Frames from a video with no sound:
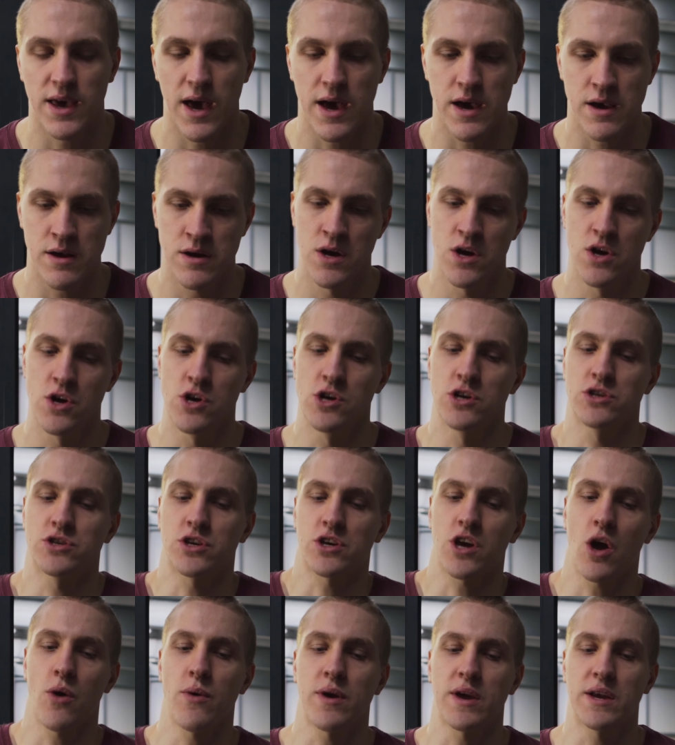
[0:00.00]
okay?
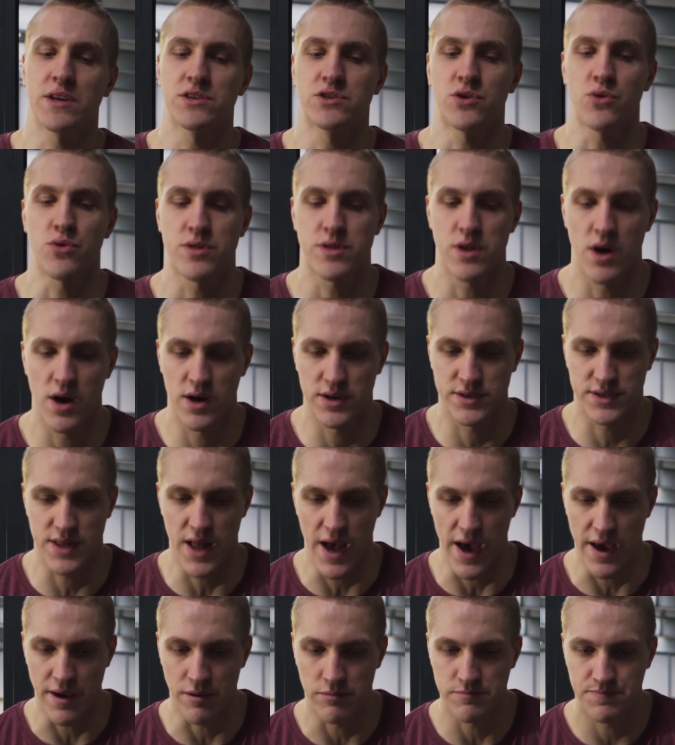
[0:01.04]
So going into
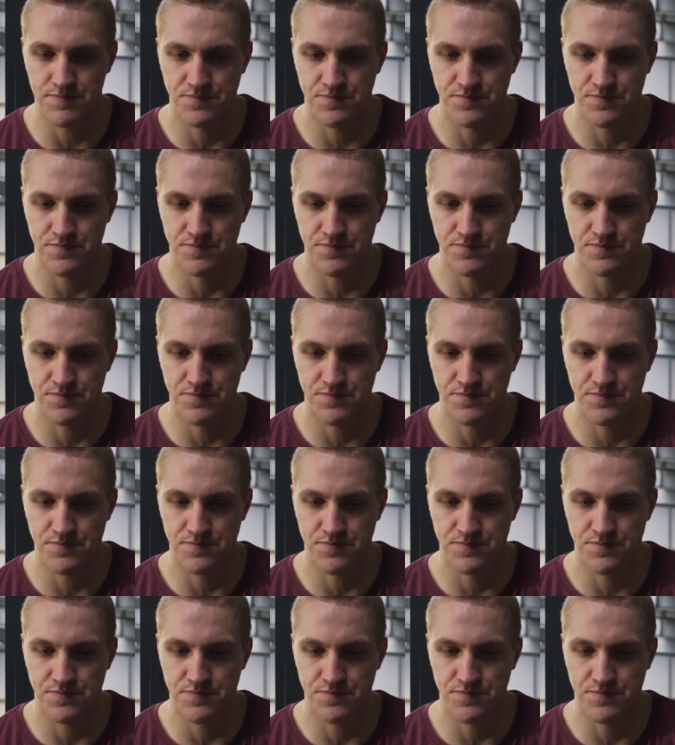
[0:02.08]
Thursday,